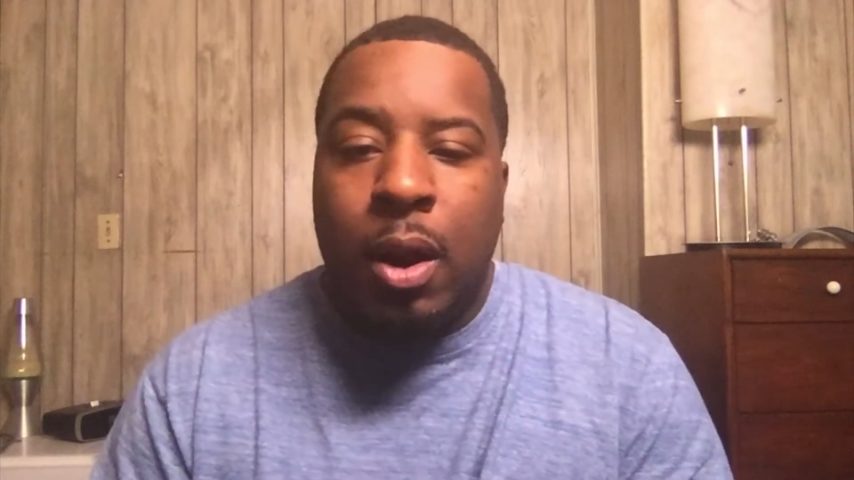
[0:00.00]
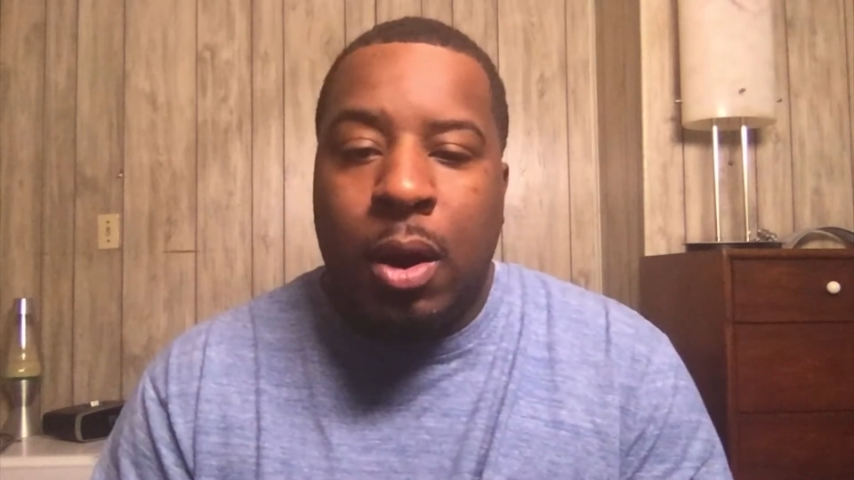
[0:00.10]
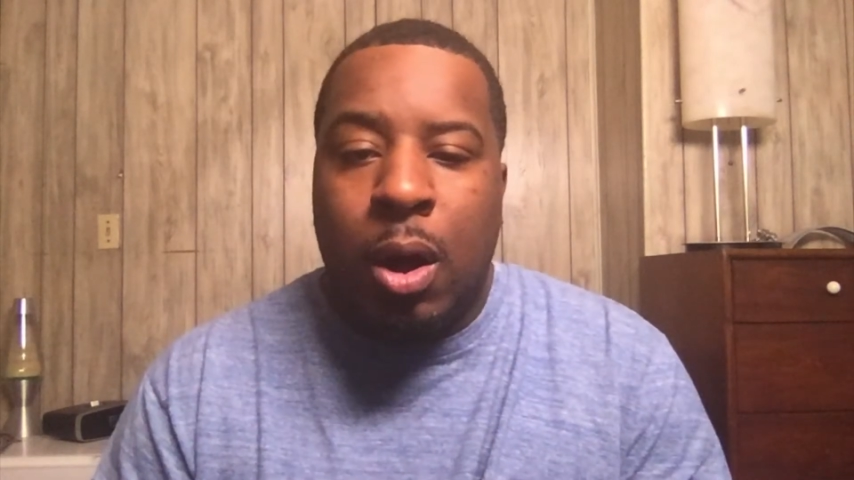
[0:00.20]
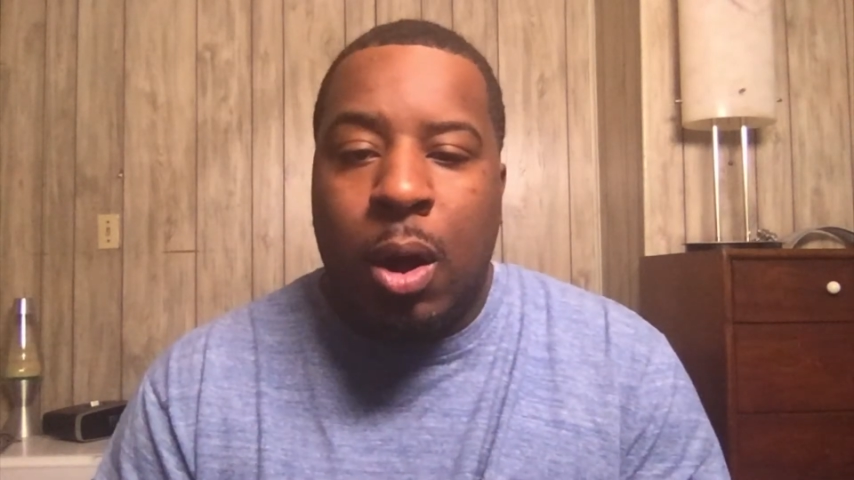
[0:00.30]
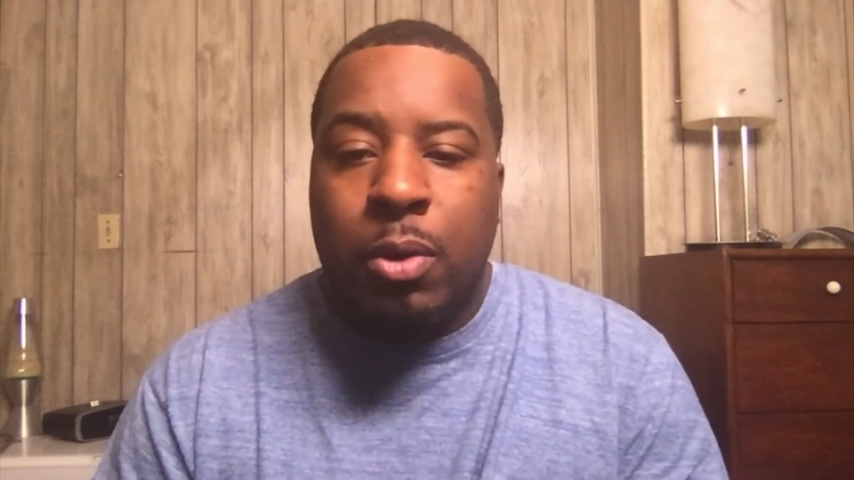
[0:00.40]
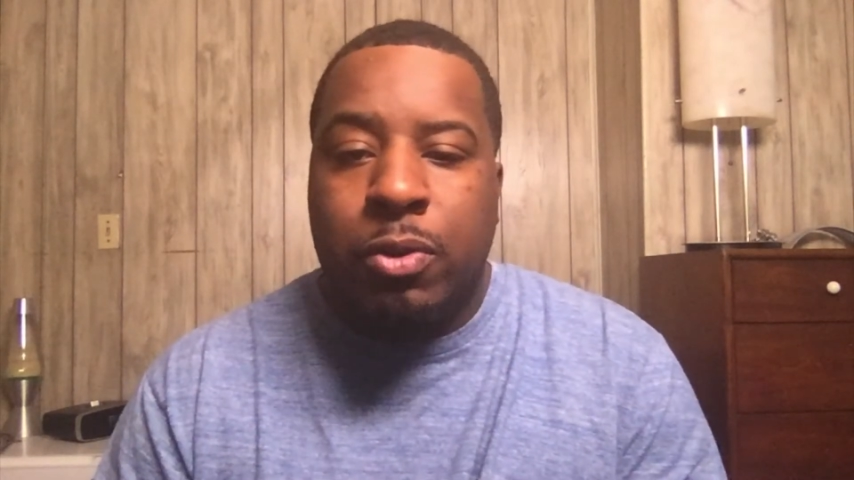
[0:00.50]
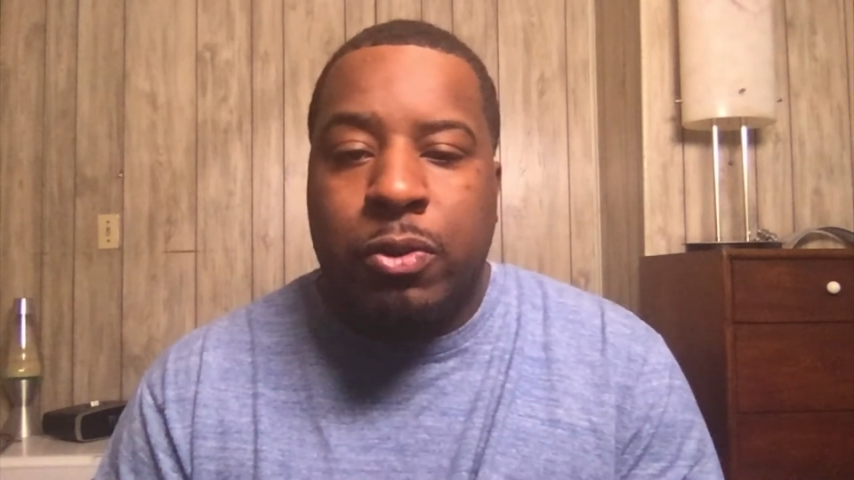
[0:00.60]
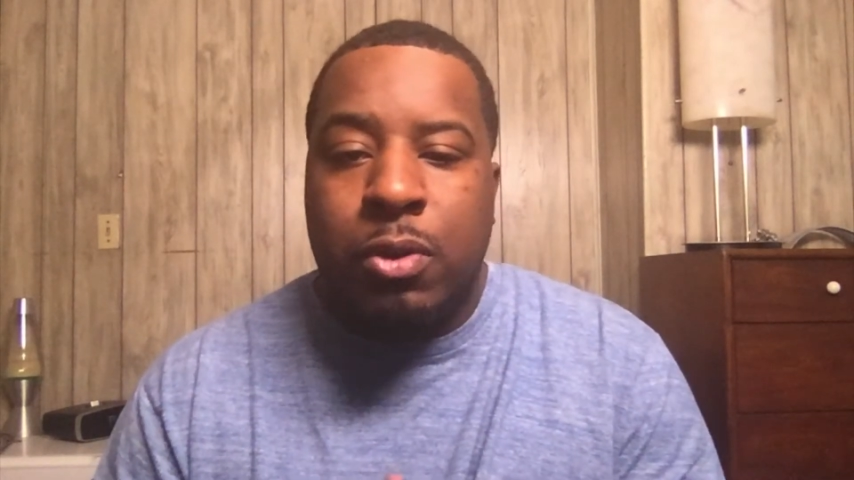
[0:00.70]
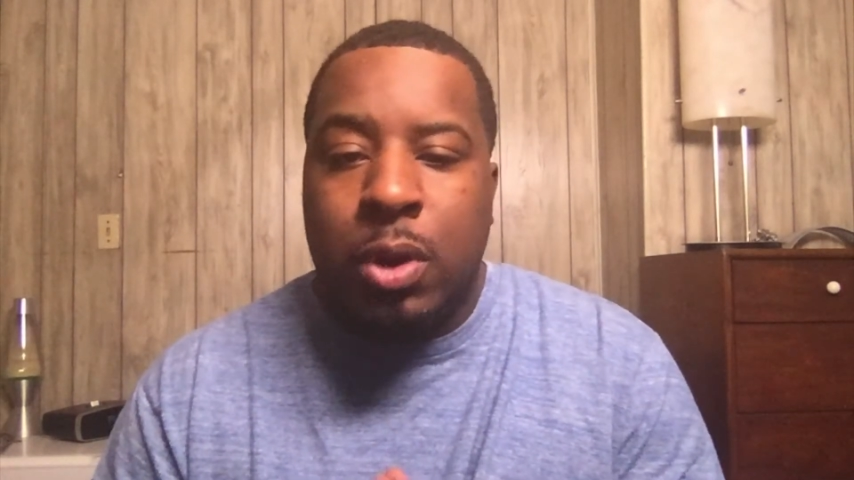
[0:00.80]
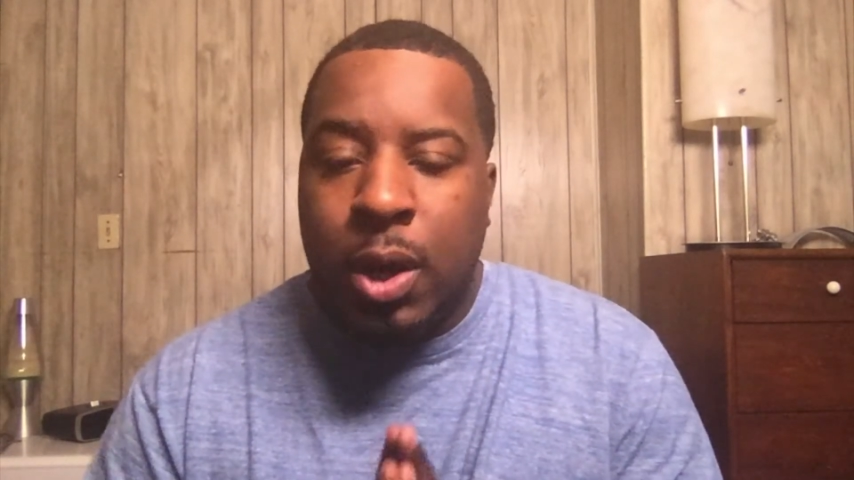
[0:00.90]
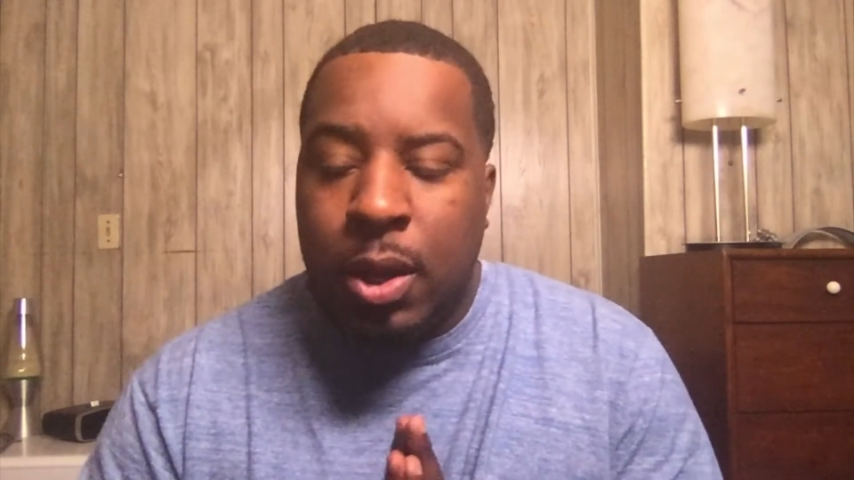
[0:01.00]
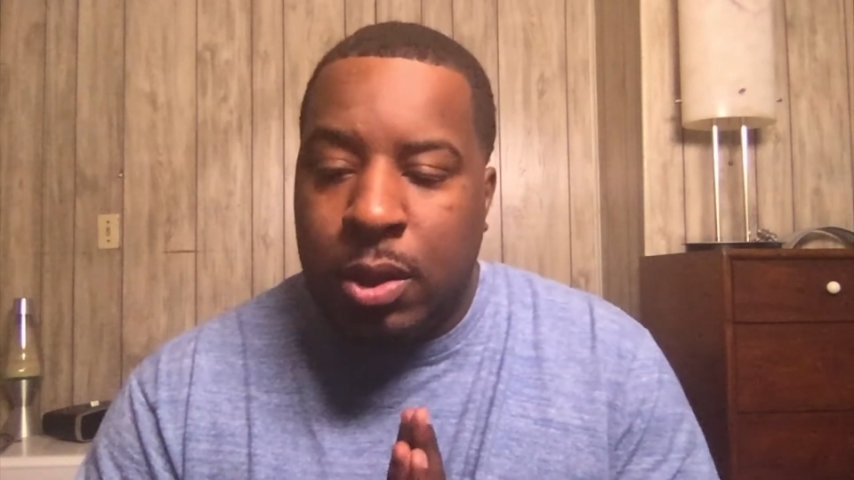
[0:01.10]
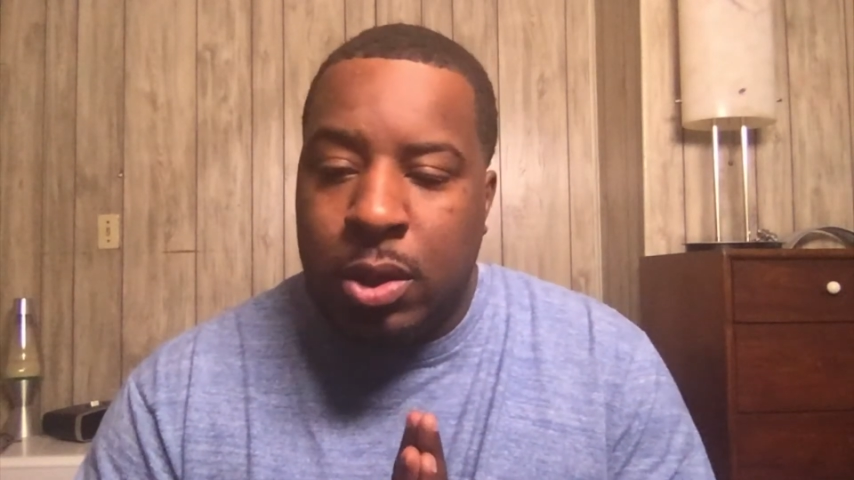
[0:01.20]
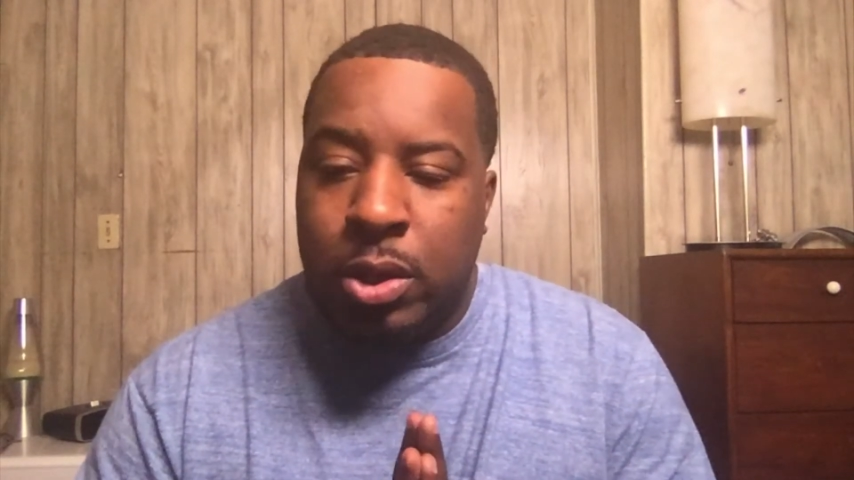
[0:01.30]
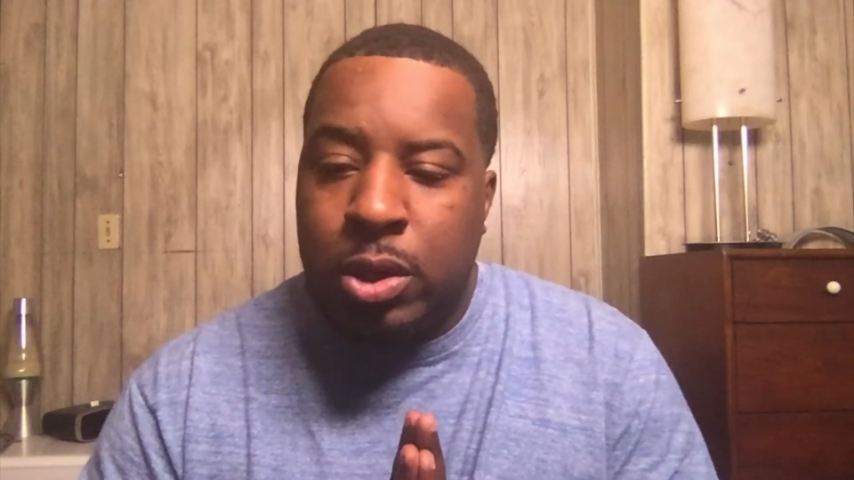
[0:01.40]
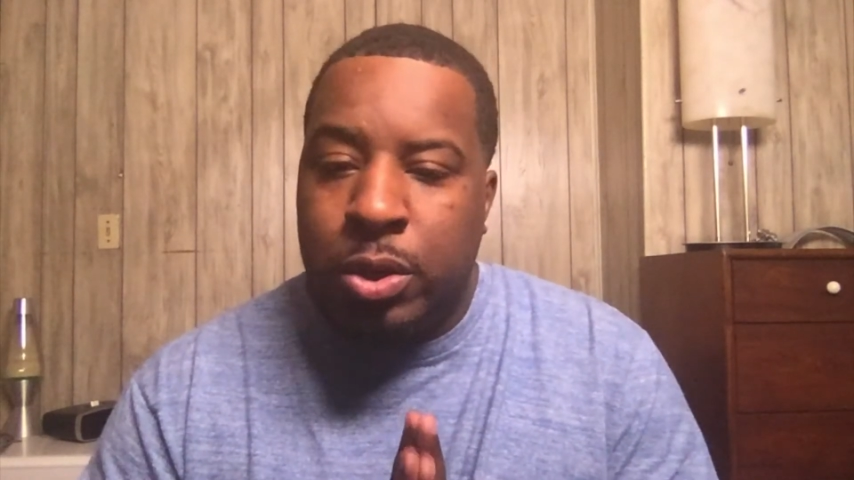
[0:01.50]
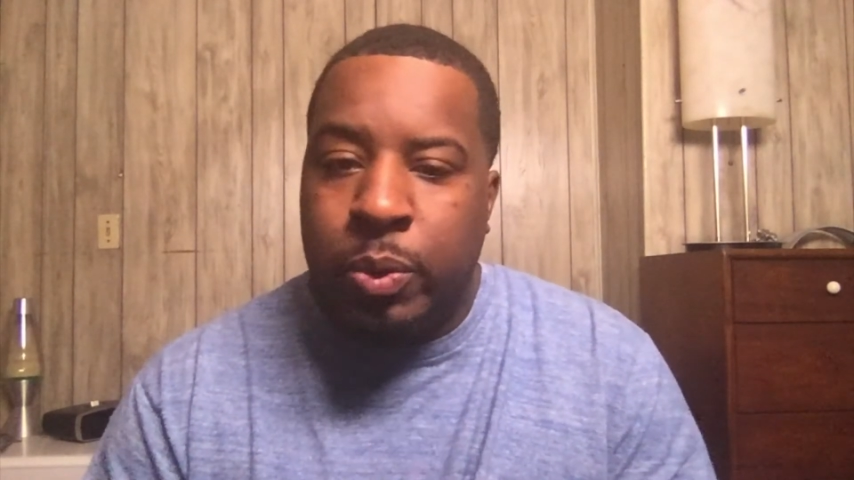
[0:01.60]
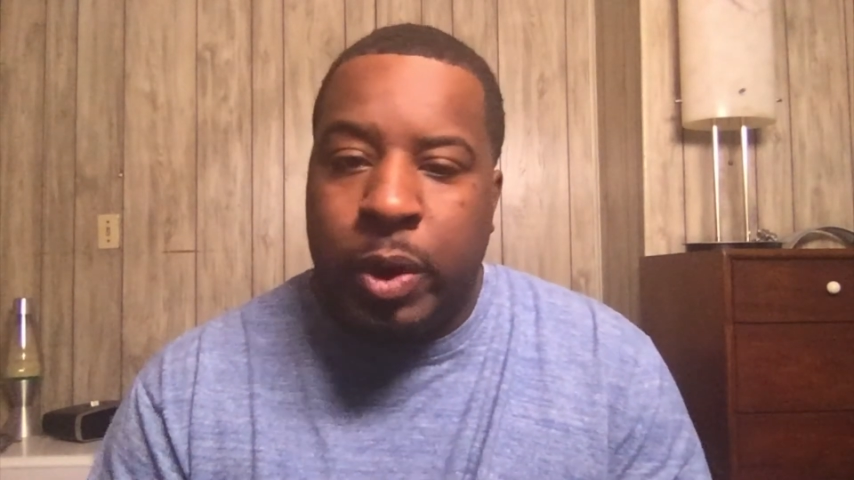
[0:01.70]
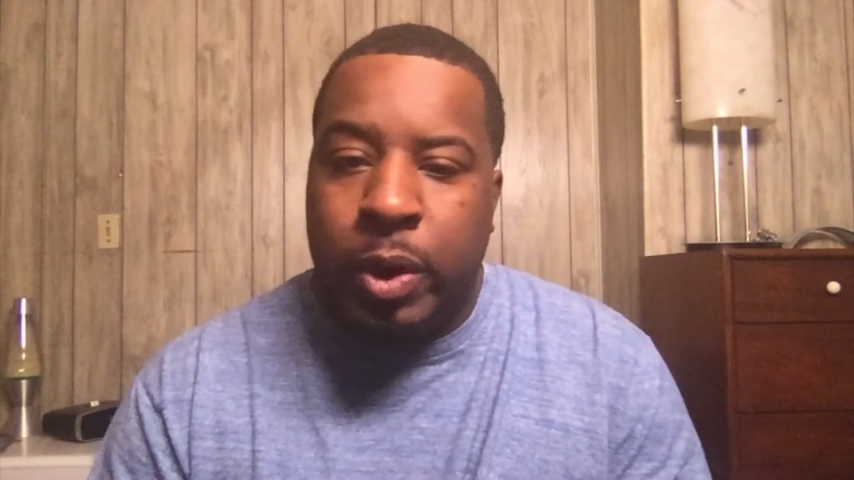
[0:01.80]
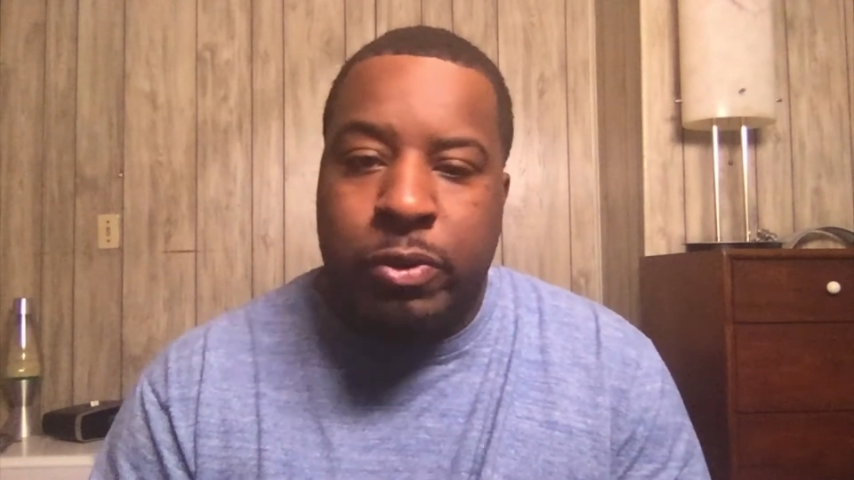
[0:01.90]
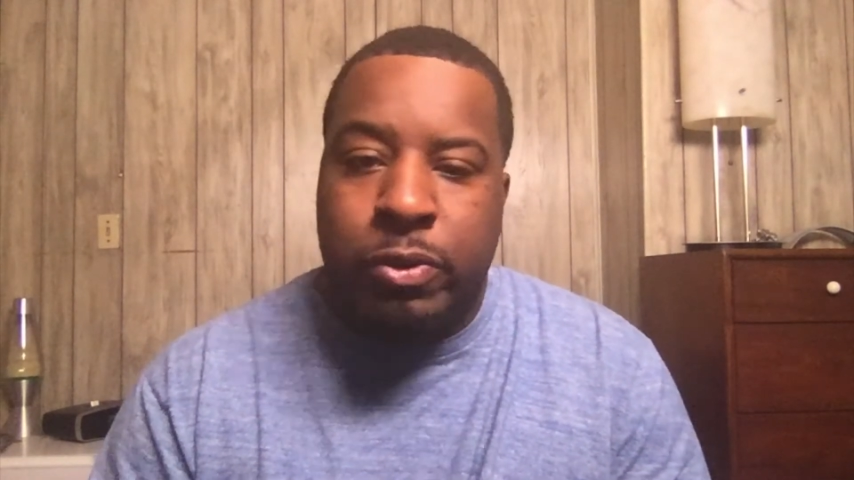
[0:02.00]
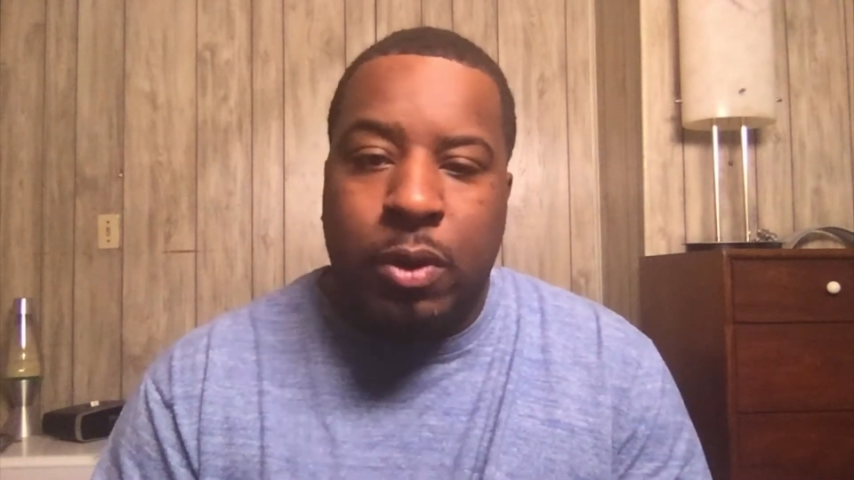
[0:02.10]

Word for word: uh, let's look at the U.S.